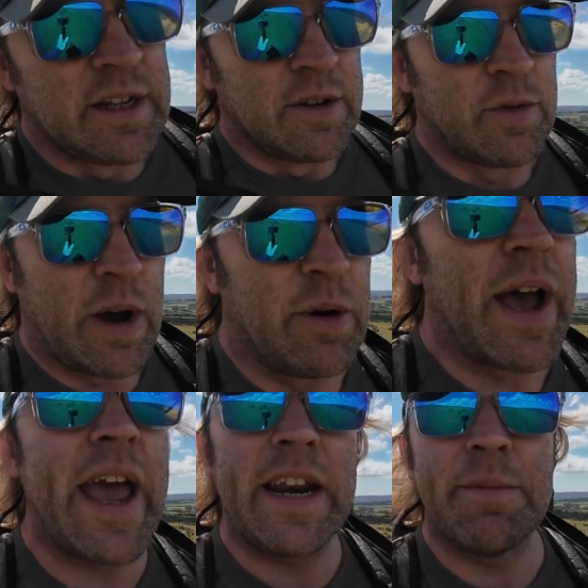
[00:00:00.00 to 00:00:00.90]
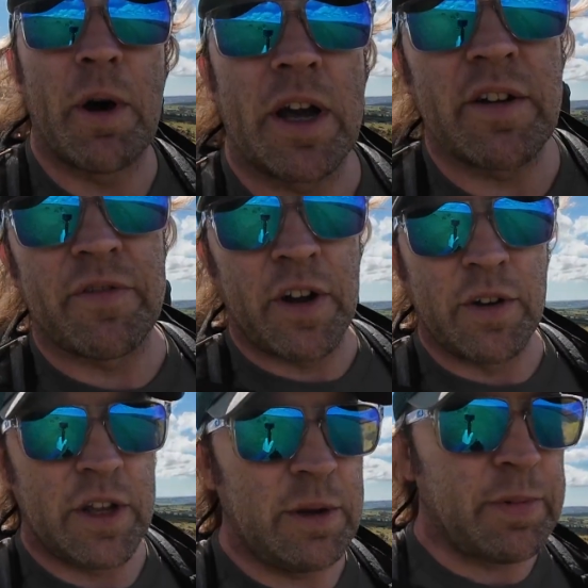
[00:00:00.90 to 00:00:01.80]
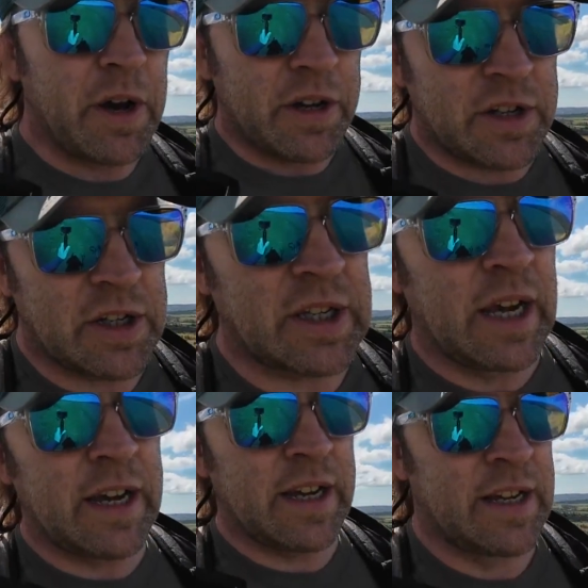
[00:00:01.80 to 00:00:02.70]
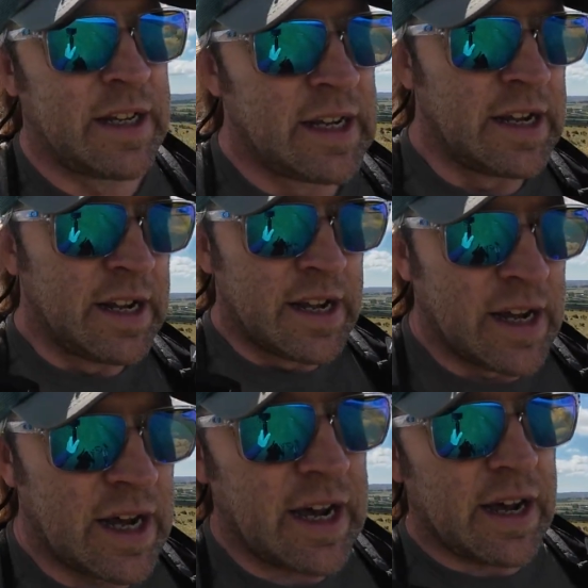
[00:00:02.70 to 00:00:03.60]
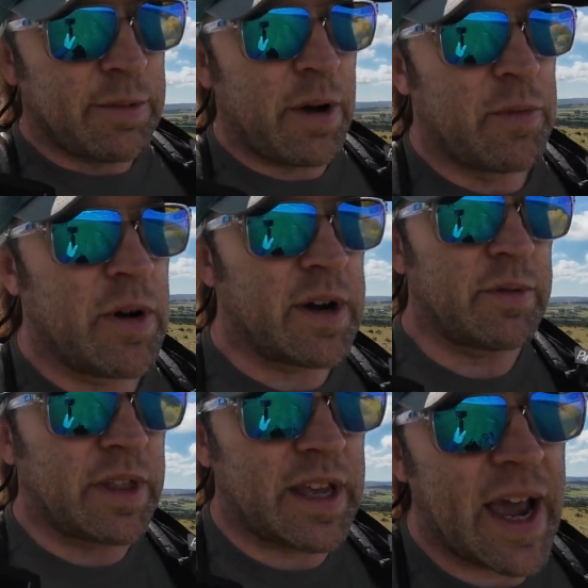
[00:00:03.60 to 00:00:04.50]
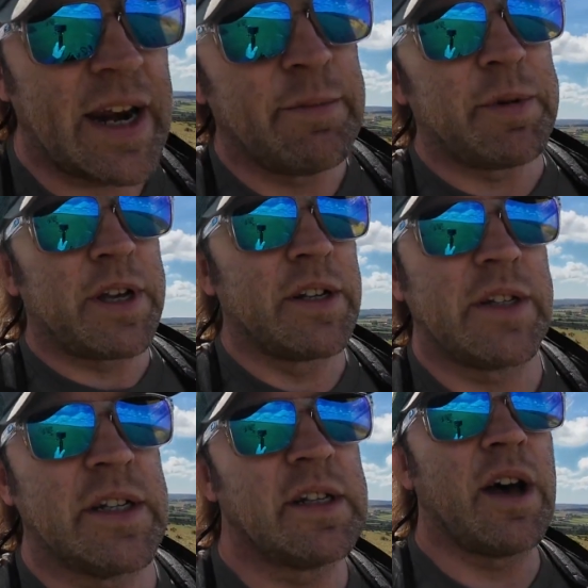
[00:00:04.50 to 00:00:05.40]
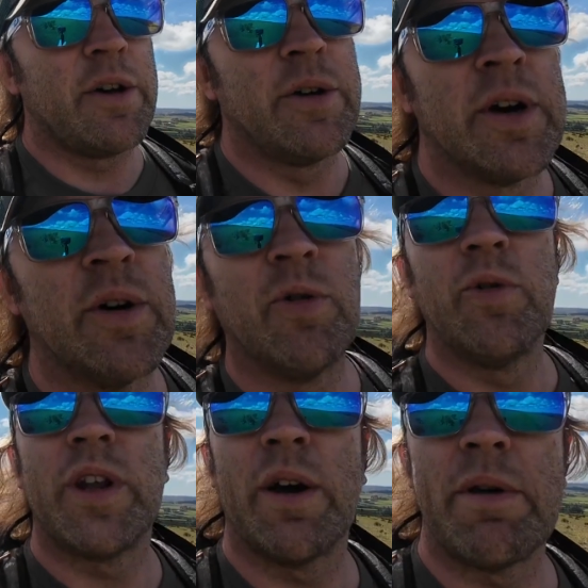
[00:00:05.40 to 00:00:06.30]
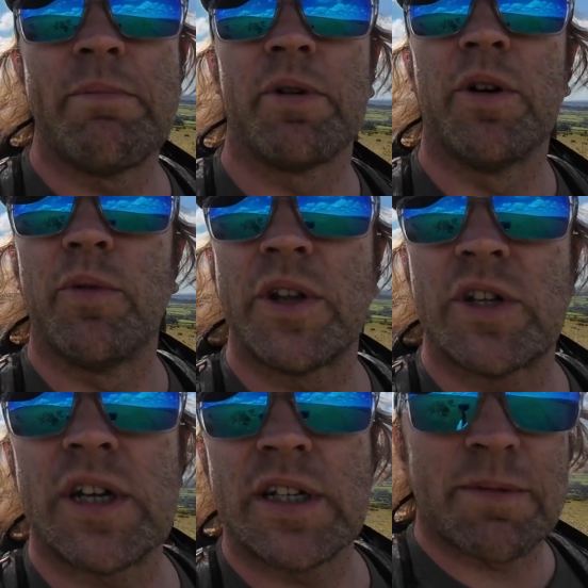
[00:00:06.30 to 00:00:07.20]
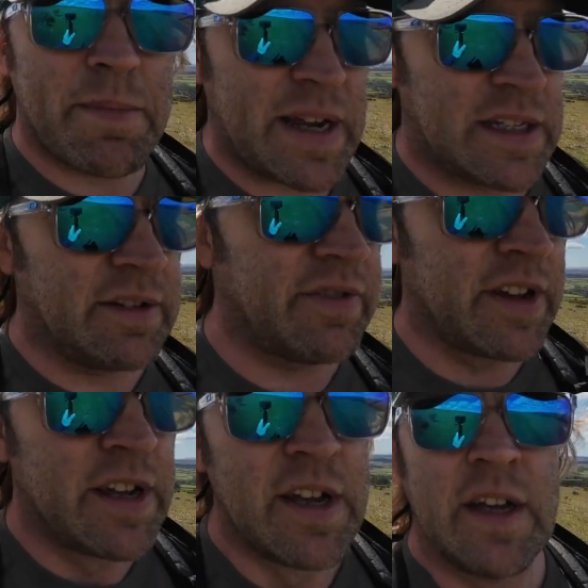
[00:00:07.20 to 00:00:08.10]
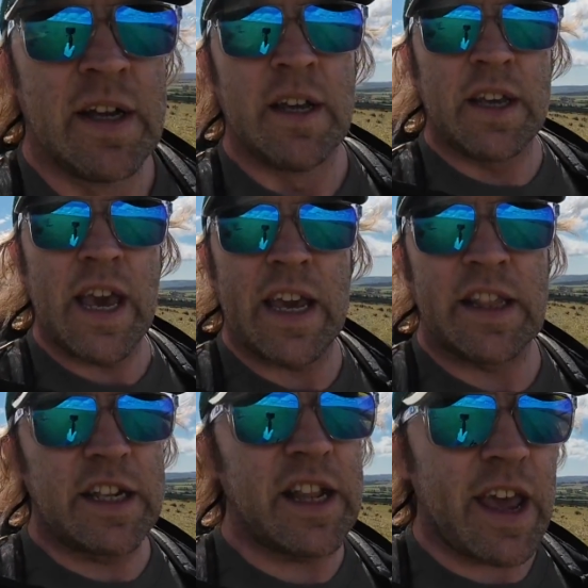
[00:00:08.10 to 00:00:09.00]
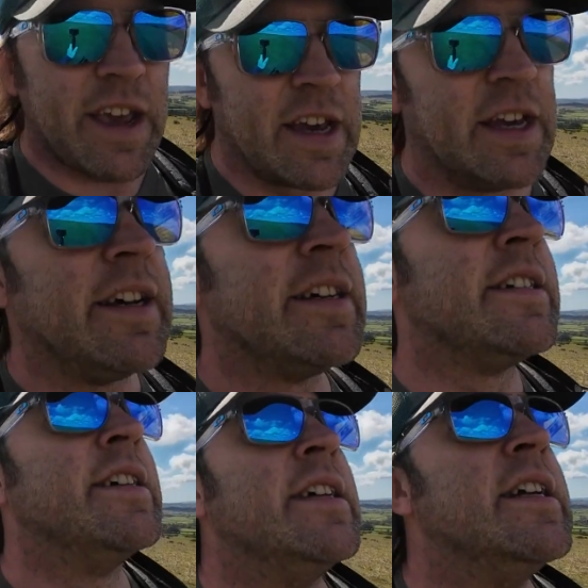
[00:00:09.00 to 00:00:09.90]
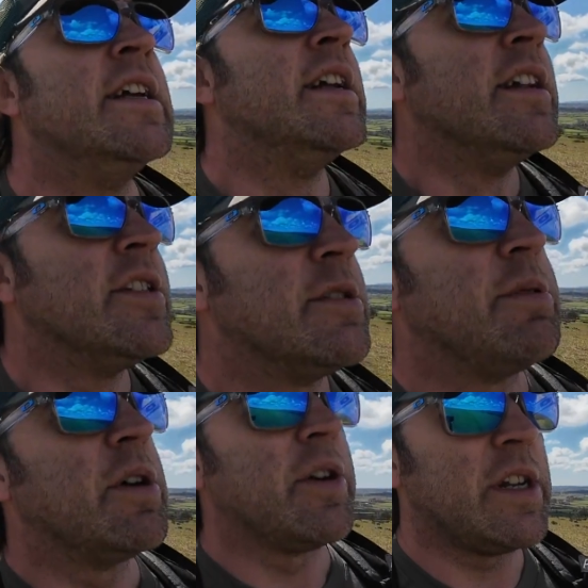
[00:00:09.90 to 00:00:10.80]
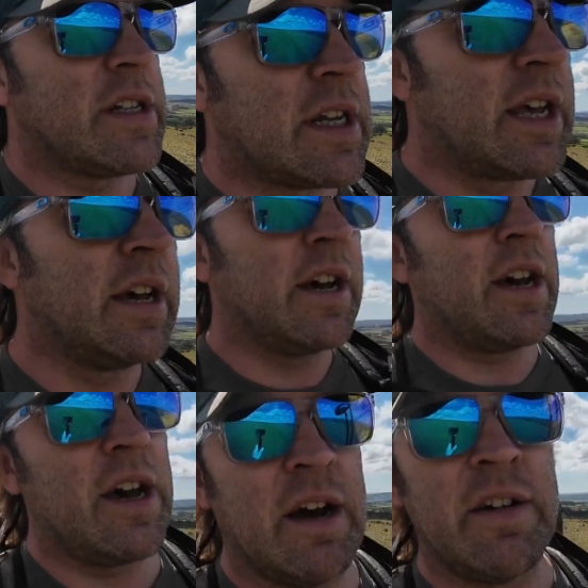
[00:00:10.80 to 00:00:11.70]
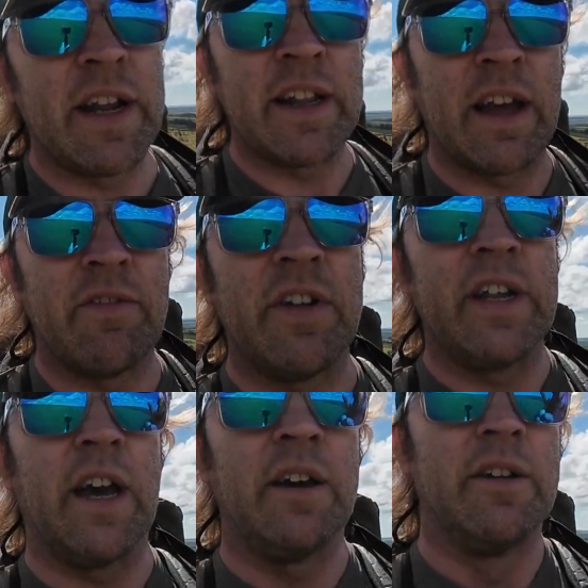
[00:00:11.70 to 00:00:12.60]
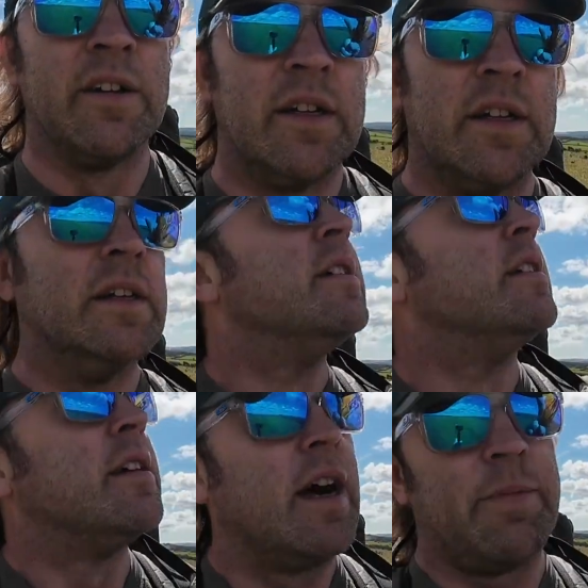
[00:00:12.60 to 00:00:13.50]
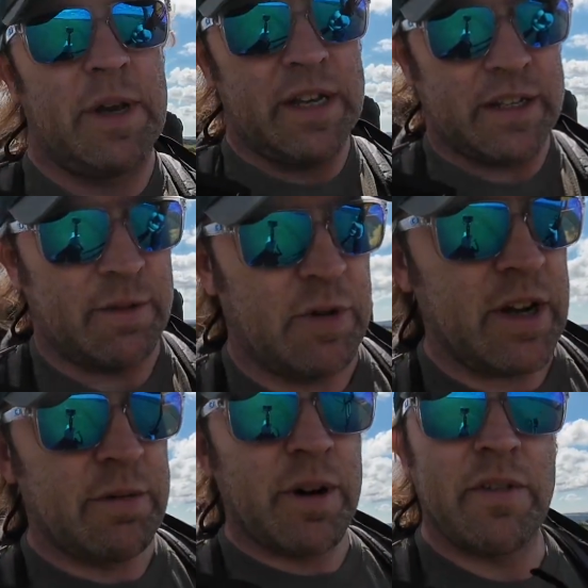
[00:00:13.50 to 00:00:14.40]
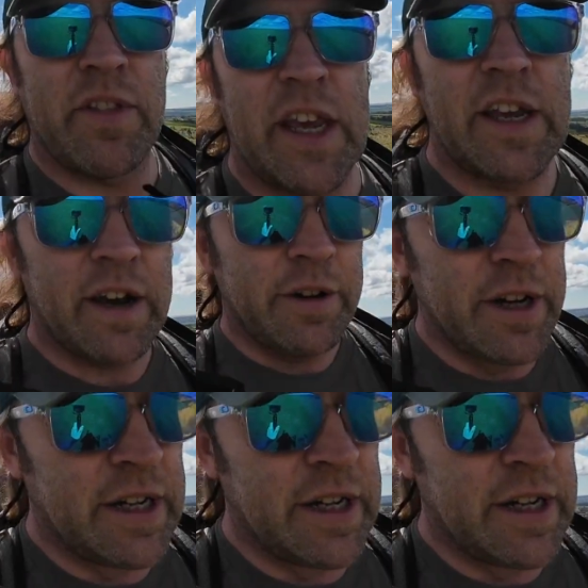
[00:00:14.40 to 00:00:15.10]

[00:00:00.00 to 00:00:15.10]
well, any microphone that you purchase won't work with the Canon because there's no audio input, which is a massive kick in the dick, to be honest. I'll link that video up here somewhere, wherever they go.